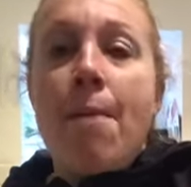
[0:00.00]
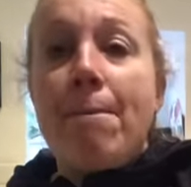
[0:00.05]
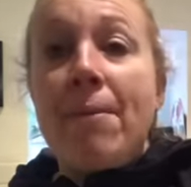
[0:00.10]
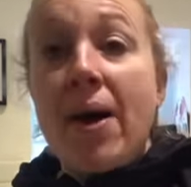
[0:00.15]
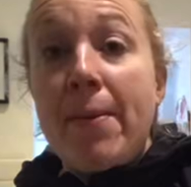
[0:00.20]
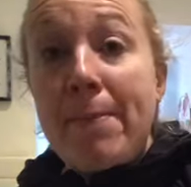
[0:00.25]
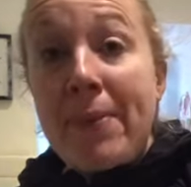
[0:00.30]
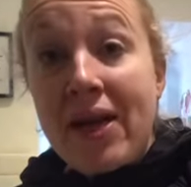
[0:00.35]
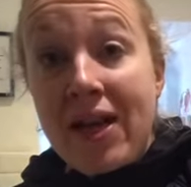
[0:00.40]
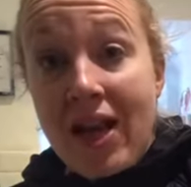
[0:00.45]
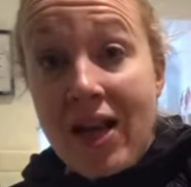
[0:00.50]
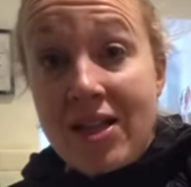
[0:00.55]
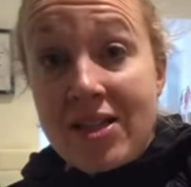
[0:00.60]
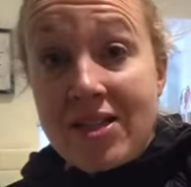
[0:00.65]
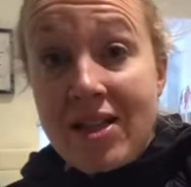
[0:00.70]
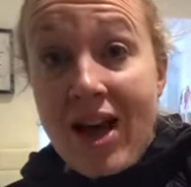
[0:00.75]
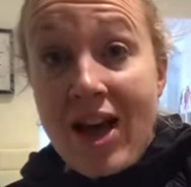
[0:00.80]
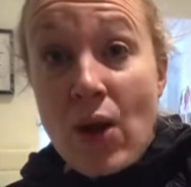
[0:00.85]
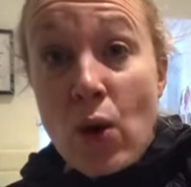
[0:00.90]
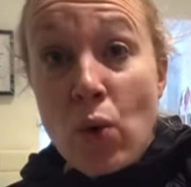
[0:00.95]
But
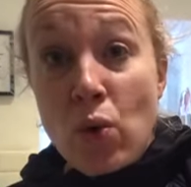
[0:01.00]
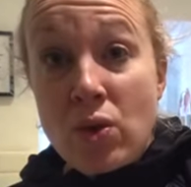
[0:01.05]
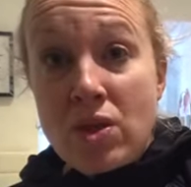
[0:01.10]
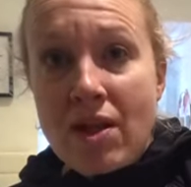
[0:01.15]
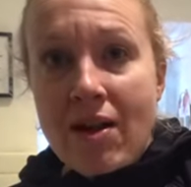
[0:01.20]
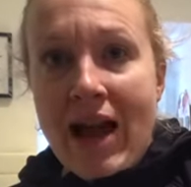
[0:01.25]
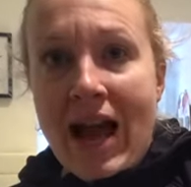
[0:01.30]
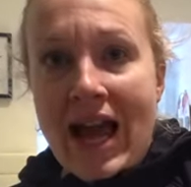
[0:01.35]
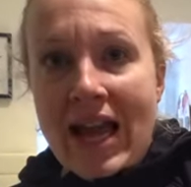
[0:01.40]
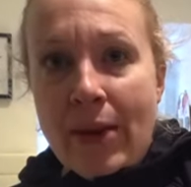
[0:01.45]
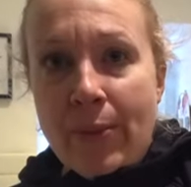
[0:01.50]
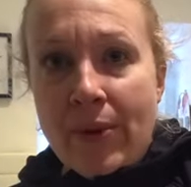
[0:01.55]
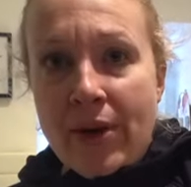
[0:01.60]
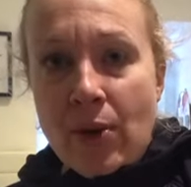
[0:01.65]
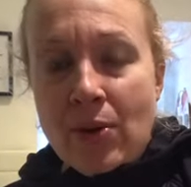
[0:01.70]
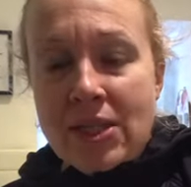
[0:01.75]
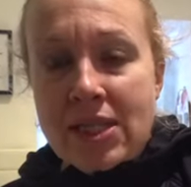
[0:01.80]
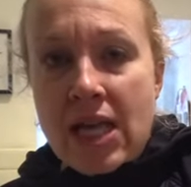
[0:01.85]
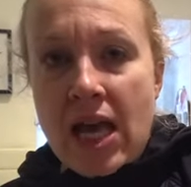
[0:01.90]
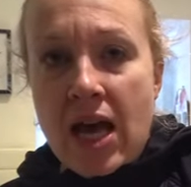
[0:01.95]
plus, I also ate when
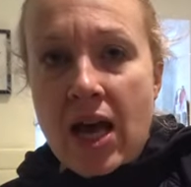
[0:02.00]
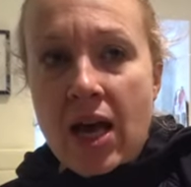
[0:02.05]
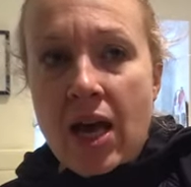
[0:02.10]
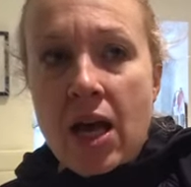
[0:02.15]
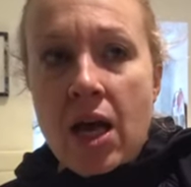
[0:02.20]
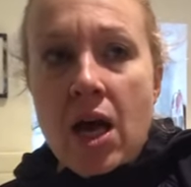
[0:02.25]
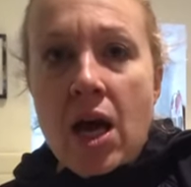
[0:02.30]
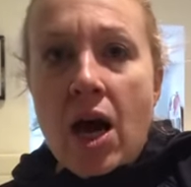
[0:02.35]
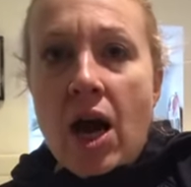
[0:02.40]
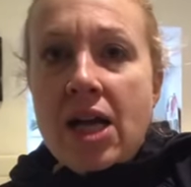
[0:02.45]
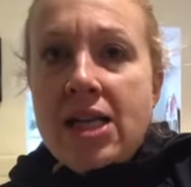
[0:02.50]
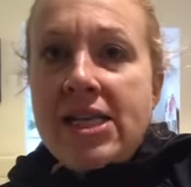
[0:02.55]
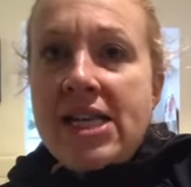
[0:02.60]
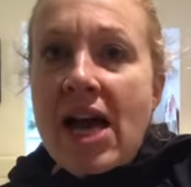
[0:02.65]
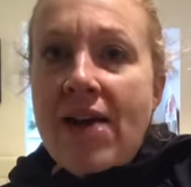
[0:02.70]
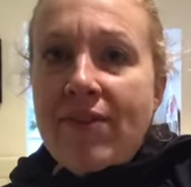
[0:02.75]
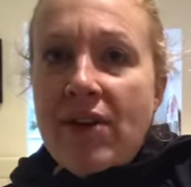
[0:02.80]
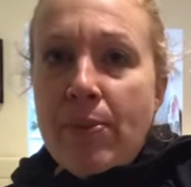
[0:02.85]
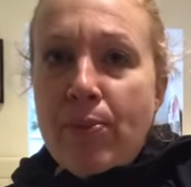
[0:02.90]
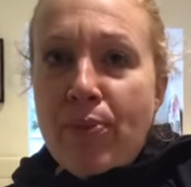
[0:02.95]
I was there. I didn't
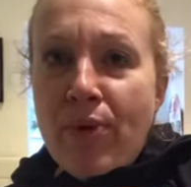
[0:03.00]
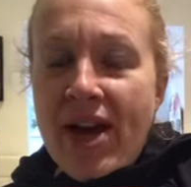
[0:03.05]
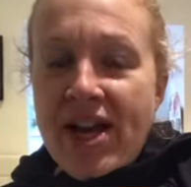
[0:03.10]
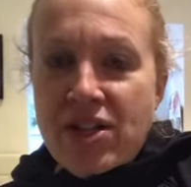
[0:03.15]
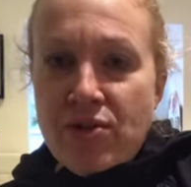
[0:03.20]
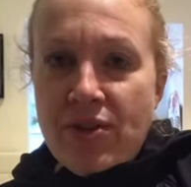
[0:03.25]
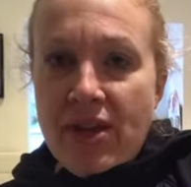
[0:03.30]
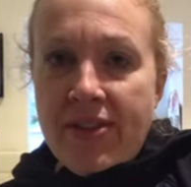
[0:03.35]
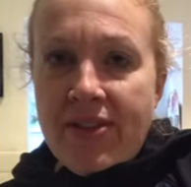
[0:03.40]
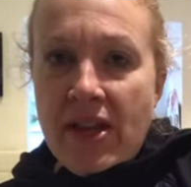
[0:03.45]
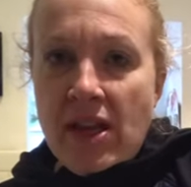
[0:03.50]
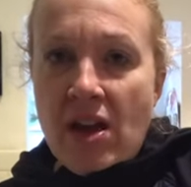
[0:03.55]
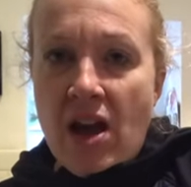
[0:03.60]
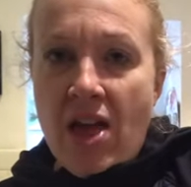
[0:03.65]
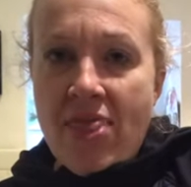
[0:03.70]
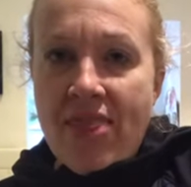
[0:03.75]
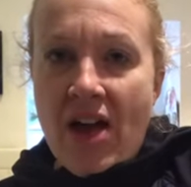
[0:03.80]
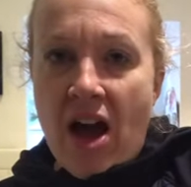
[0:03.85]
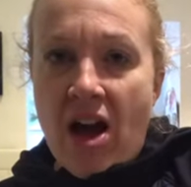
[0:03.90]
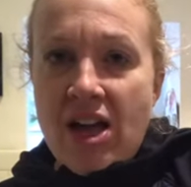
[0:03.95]
have any bread or anything
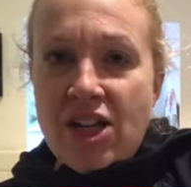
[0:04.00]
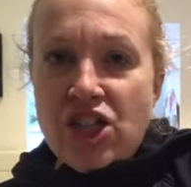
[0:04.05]
like that.